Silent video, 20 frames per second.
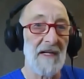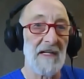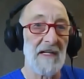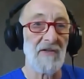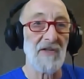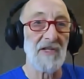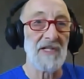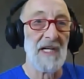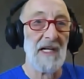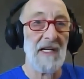
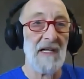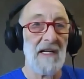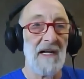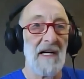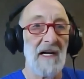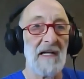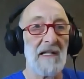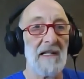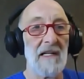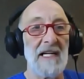there's
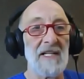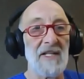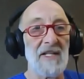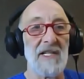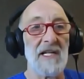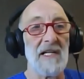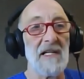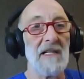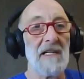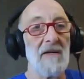less
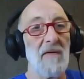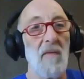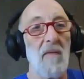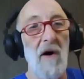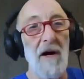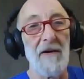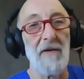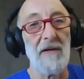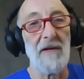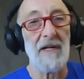
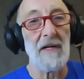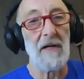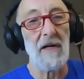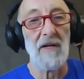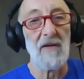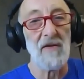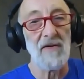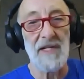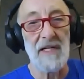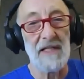water in the
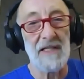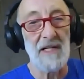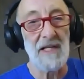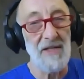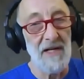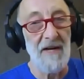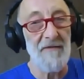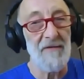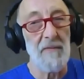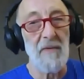clothes and it
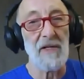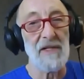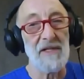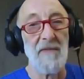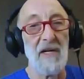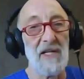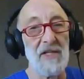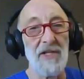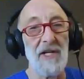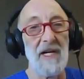doesn't have to put as
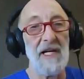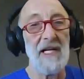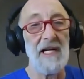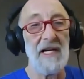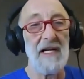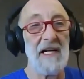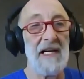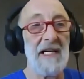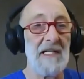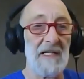much
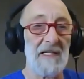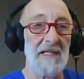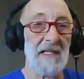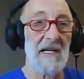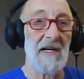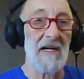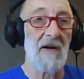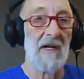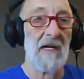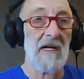heat in
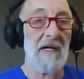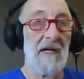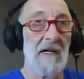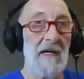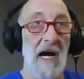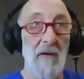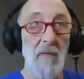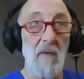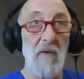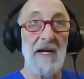there.
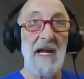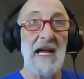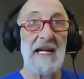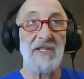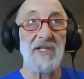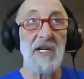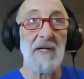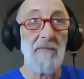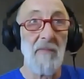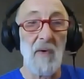I would at
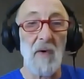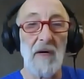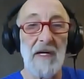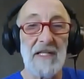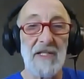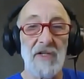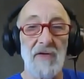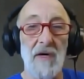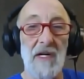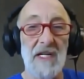some
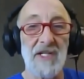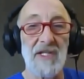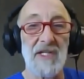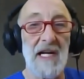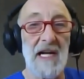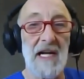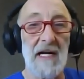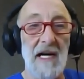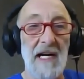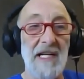point trust
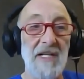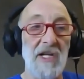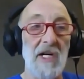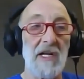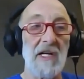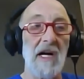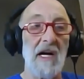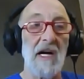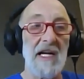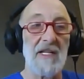AI to
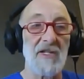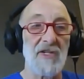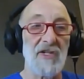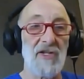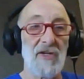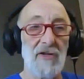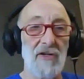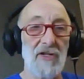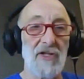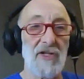guide a
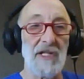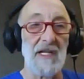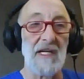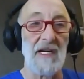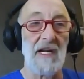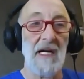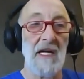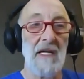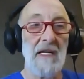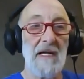
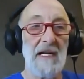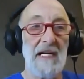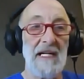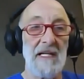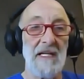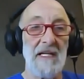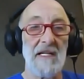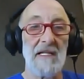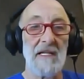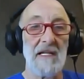surgeon
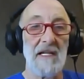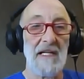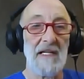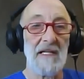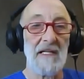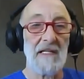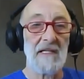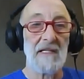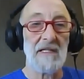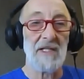in
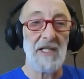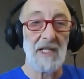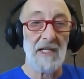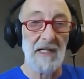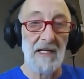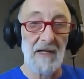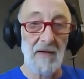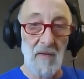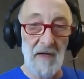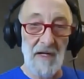
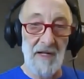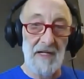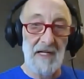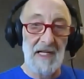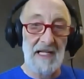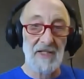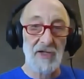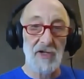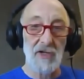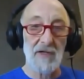dealing with
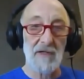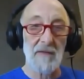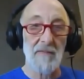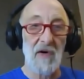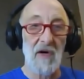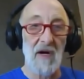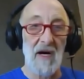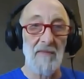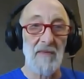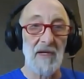internal
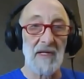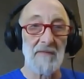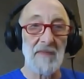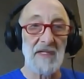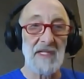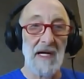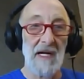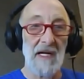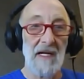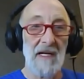
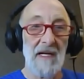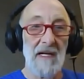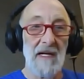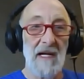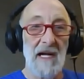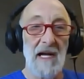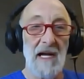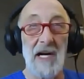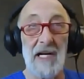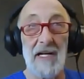problems.
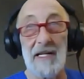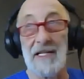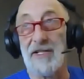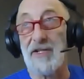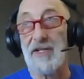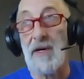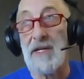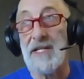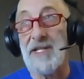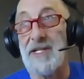Mm-hmm. Am I going to
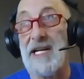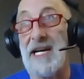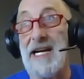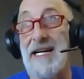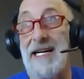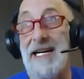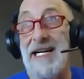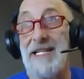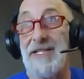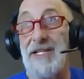trust
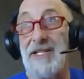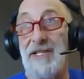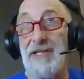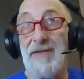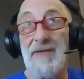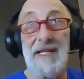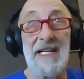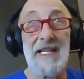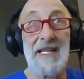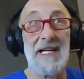AI to
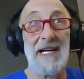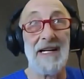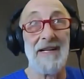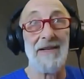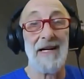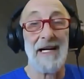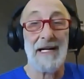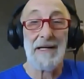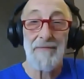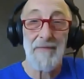do anything
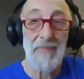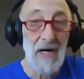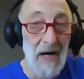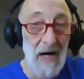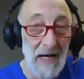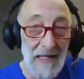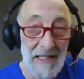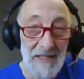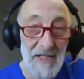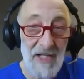like
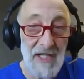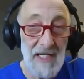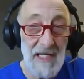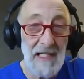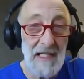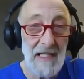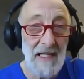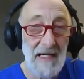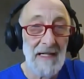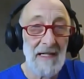
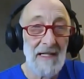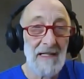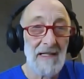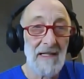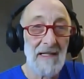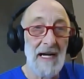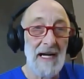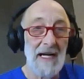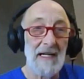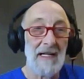policy,
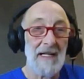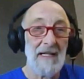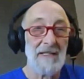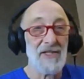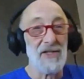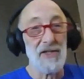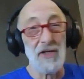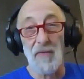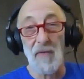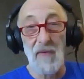like
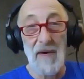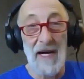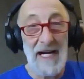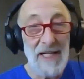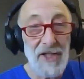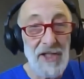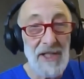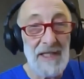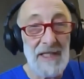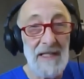
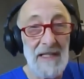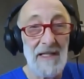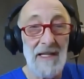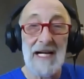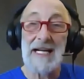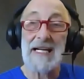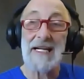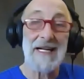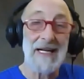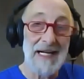direction, like
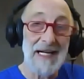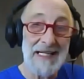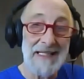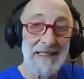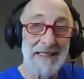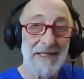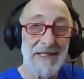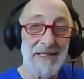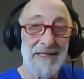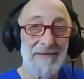
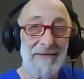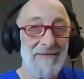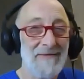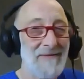guidance?